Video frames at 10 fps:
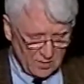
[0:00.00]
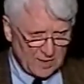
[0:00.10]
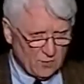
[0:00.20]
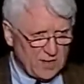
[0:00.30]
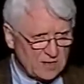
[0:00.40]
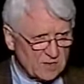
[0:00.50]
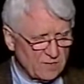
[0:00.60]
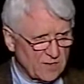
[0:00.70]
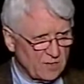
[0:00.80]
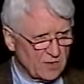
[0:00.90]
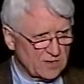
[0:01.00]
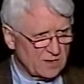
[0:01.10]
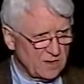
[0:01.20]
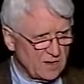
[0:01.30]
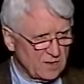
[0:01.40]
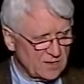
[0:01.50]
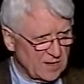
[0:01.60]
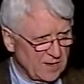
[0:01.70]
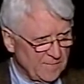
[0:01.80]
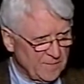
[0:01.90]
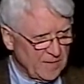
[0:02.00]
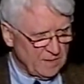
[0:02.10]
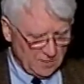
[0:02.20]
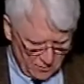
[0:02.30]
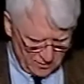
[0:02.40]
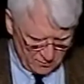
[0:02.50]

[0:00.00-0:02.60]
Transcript: lot of ways over the course of the years. Not only